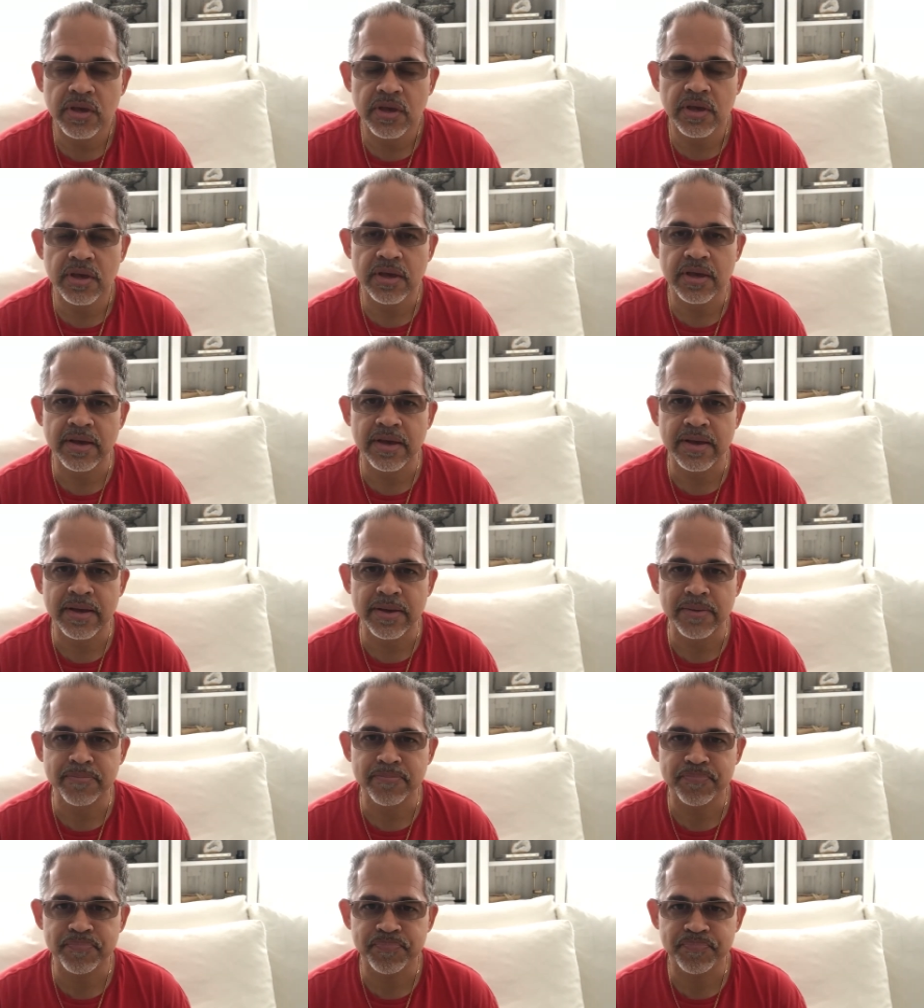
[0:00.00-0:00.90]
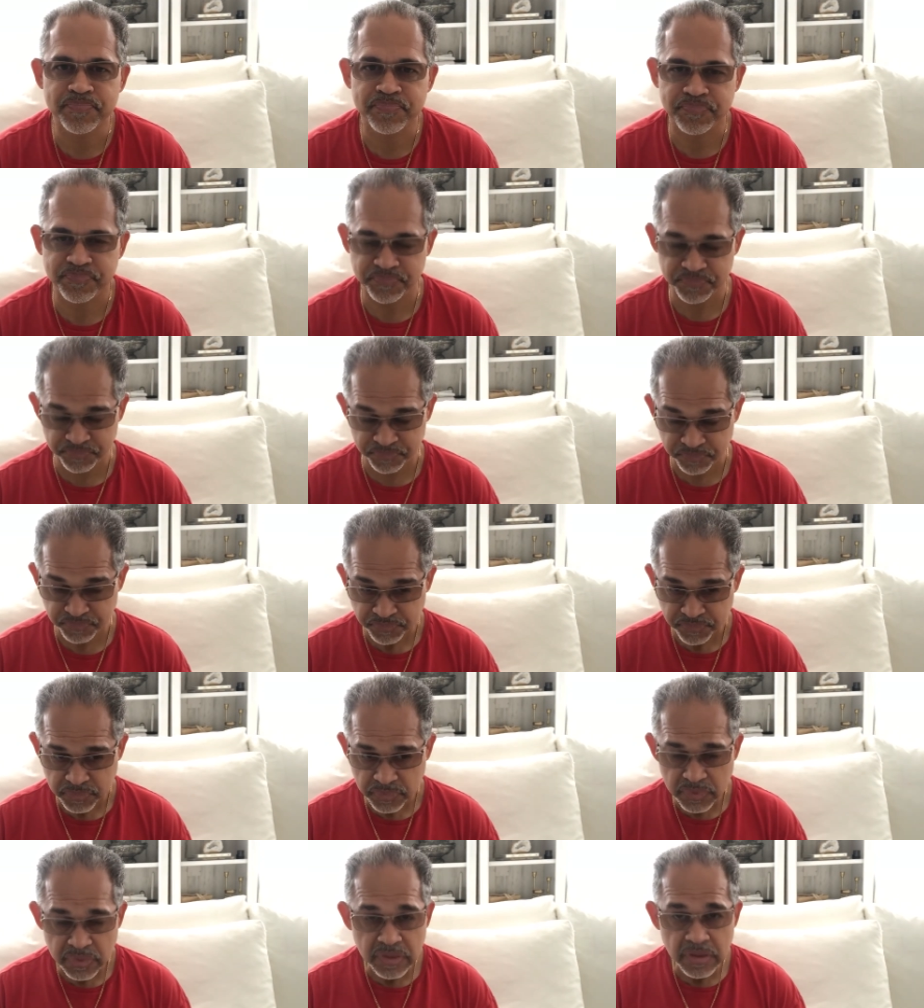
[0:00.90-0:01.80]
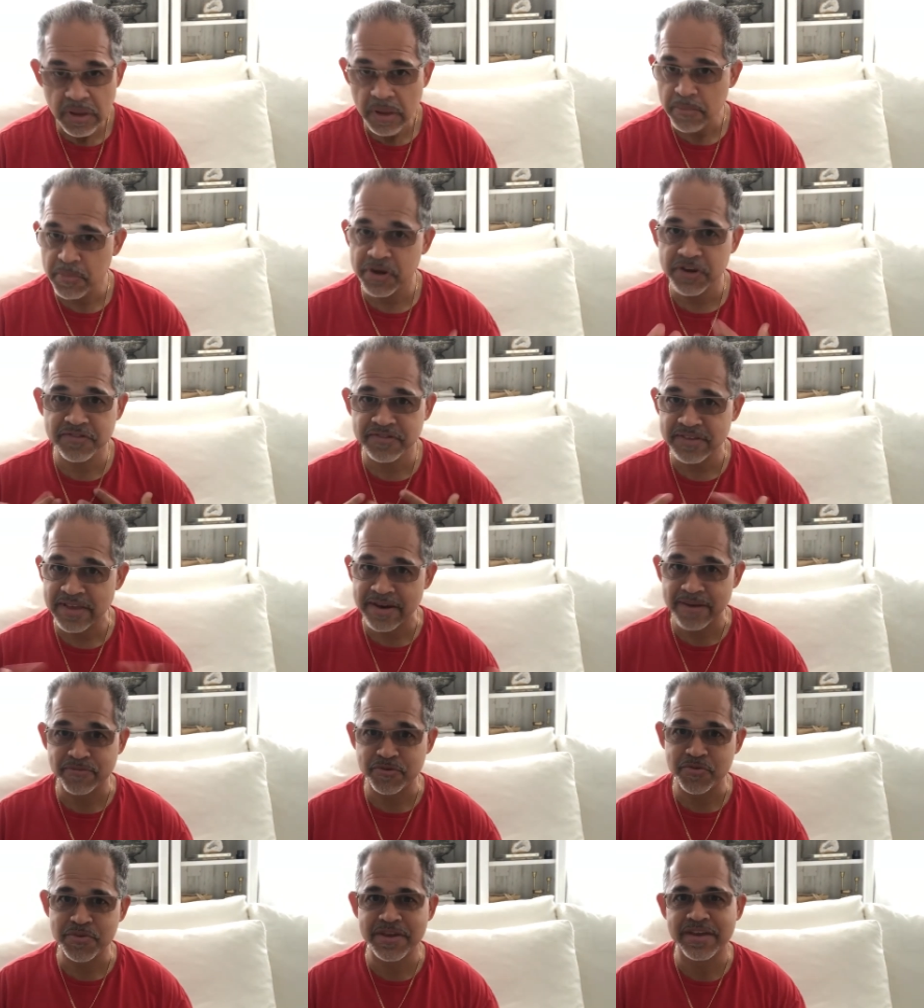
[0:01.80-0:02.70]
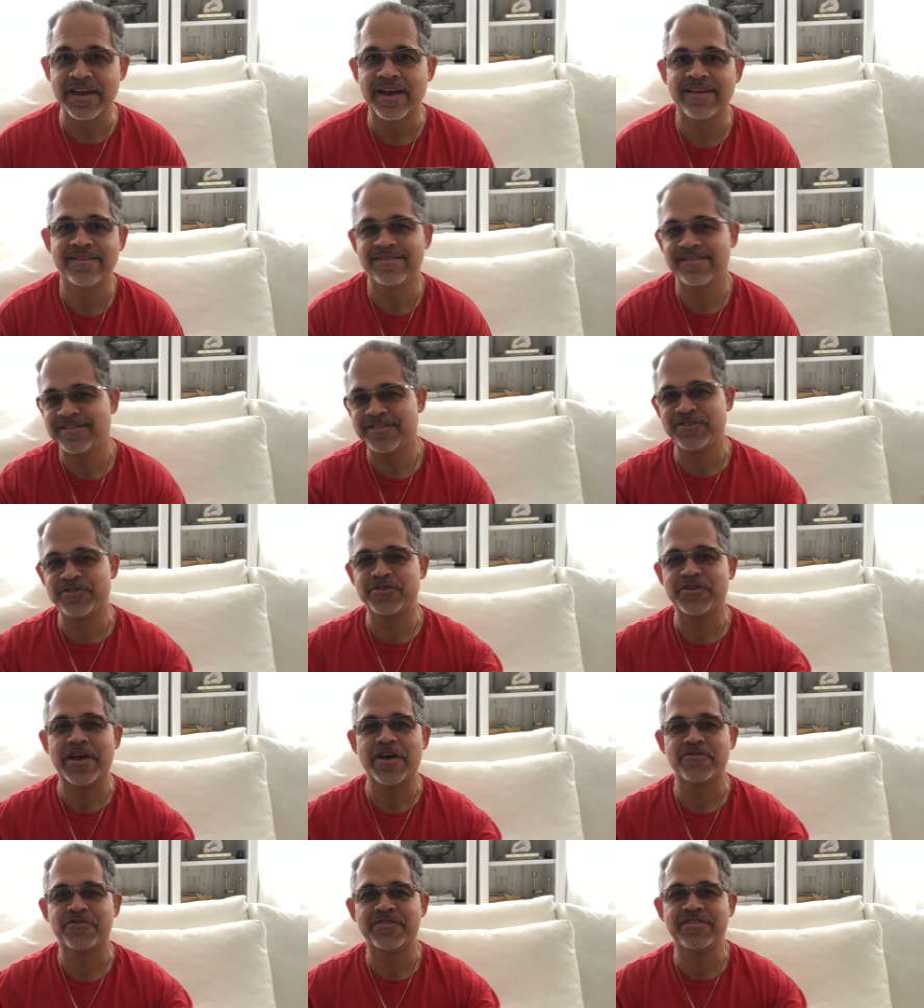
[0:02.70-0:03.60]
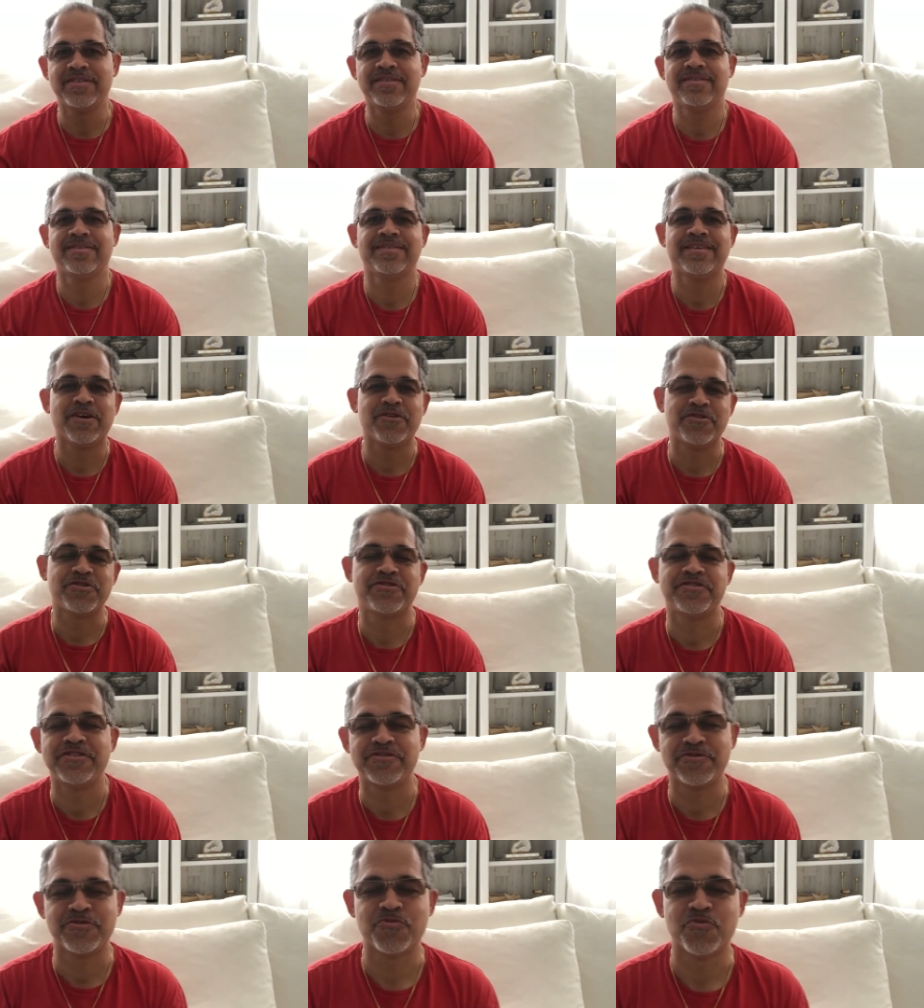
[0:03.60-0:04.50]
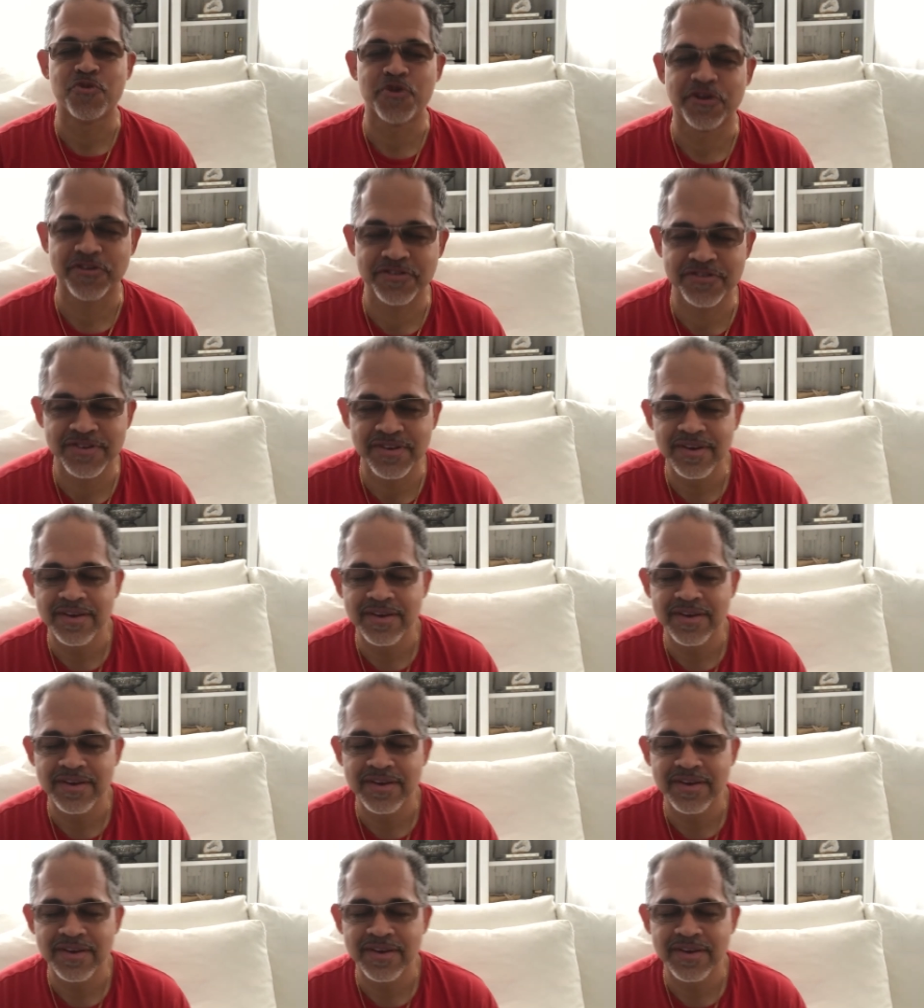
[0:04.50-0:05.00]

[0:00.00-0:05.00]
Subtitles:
But it's not up to me, guys. This is how the system works.